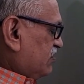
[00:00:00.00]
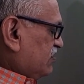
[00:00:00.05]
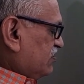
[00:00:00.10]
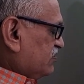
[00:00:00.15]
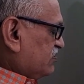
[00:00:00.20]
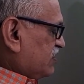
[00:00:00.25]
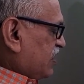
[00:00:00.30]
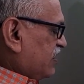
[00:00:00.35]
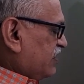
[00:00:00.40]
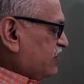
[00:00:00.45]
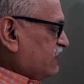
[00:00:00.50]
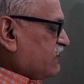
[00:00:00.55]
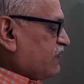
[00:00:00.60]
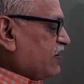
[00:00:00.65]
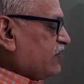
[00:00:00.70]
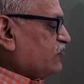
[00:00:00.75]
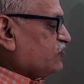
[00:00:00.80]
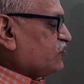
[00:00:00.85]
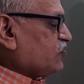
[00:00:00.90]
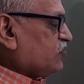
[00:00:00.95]
Standard
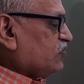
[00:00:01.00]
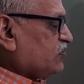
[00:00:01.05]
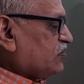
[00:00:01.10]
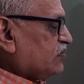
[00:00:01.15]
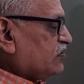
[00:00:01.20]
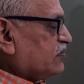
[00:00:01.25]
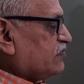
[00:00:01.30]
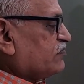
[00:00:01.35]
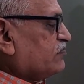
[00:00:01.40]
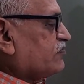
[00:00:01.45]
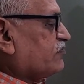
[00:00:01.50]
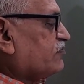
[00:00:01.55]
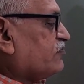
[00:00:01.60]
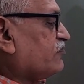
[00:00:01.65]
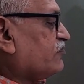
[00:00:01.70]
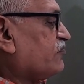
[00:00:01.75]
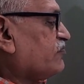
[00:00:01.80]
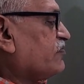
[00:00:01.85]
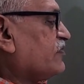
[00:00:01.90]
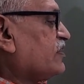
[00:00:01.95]
values all.
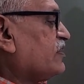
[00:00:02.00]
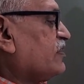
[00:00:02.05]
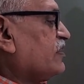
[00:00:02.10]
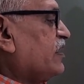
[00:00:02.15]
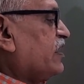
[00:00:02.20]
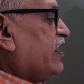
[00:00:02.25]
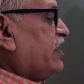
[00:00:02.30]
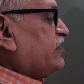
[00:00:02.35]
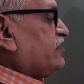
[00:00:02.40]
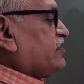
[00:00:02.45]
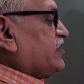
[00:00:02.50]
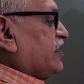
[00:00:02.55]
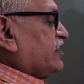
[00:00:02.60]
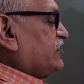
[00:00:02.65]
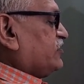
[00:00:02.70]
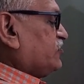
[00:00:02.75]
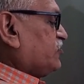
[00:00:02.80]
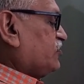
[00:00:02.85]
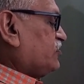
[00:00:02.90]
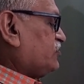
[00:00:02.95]
And sin
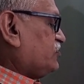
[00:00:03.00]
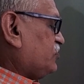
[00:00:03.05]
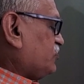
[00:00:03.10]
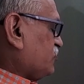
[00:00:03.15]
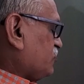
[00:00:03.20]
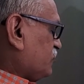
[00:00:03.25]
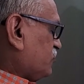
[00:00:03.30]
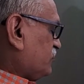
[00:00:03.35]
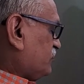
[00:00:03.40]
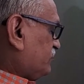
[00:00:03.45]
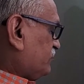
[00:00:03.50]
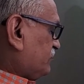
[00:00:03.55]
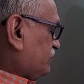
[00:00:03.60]
0 is 0.